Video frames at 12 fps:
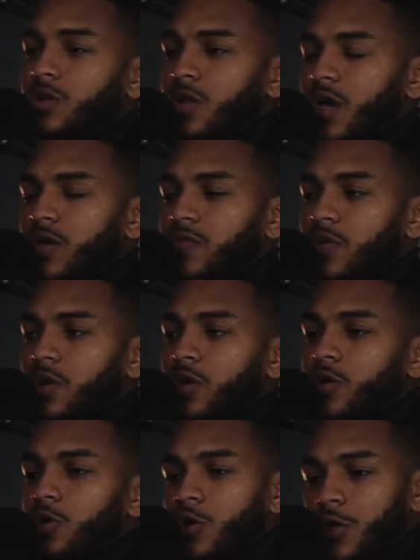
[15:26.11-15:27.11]
life
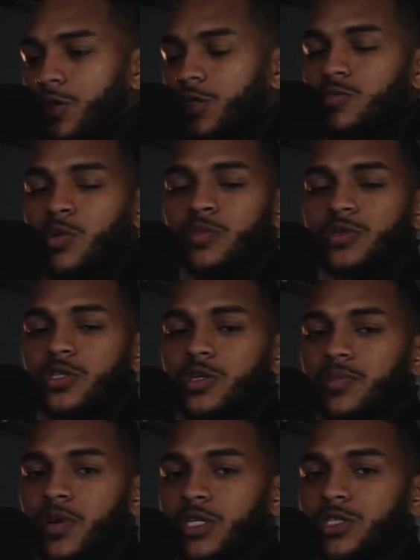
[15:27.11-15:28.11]
during these moments of
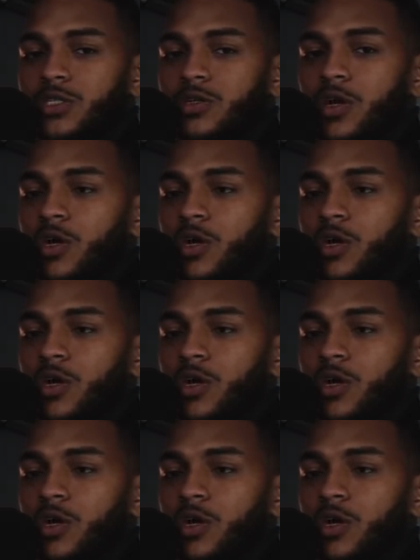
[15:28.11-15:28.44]
depression,